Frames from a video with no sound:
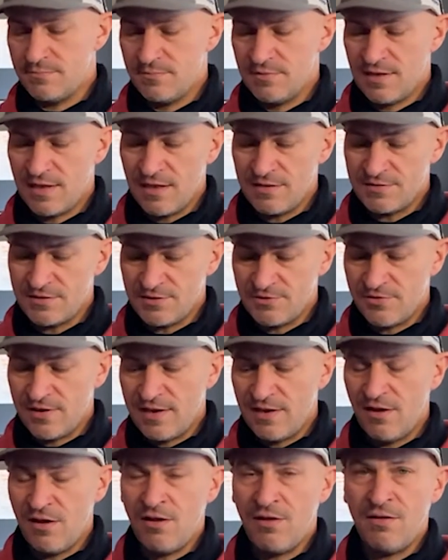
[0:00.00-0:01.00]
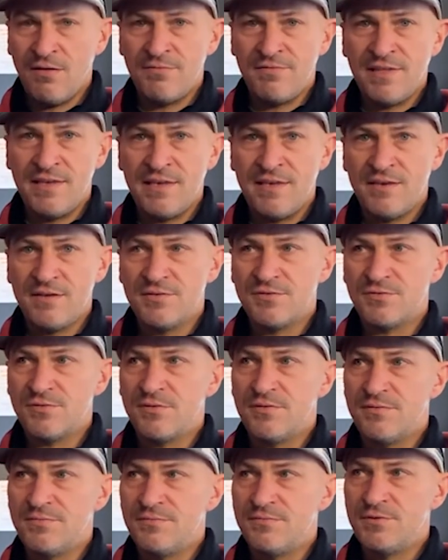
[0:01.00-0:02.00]
concentrate all of the sort
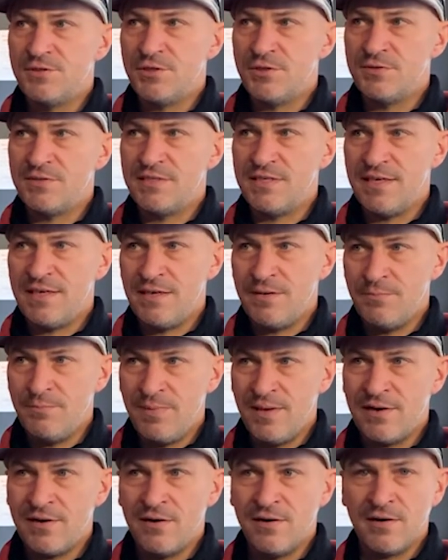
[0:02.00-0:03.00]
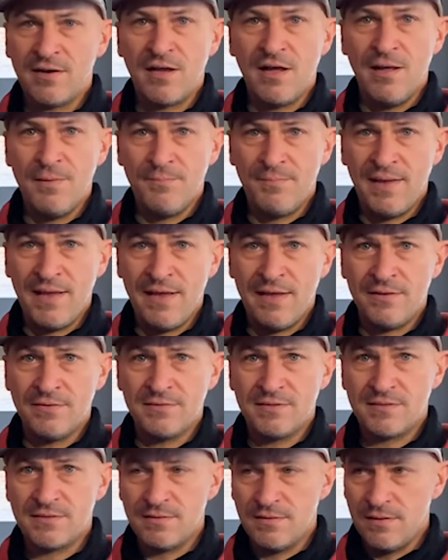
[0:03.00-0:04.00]
of juicy, bitter
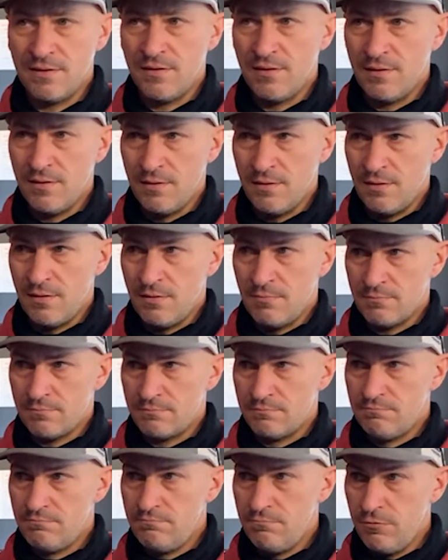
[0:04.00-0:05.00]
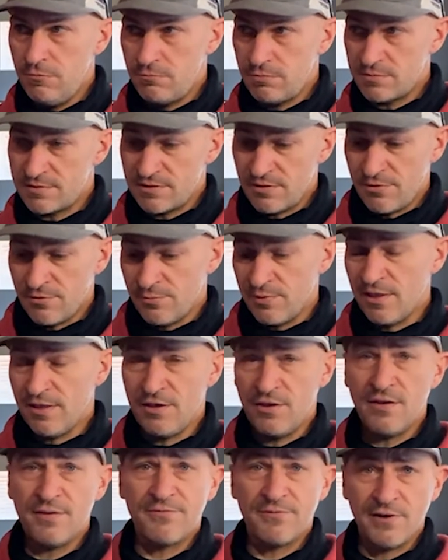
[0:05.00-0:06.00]
compounds. So they're really
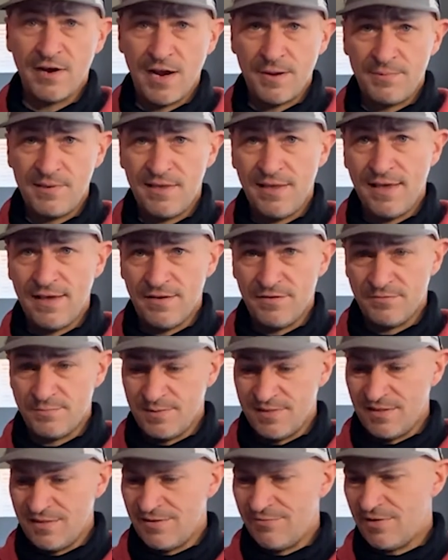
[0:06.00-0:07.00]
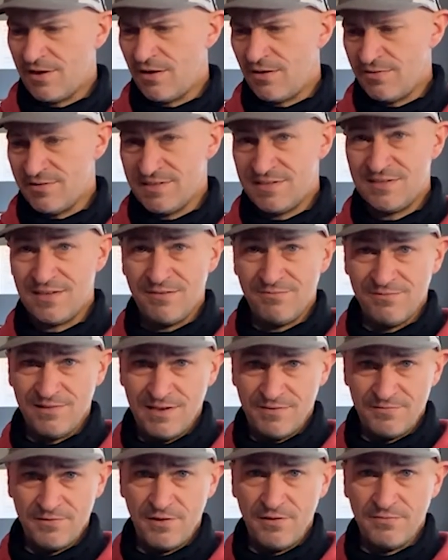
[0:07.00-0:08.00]
good for IPAs, but then they've got all this stuff
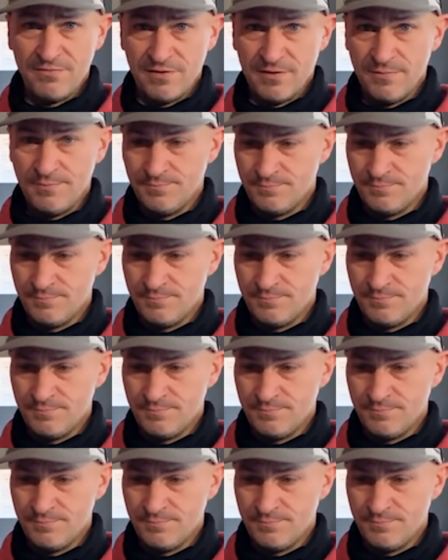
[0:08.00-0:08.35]
left over,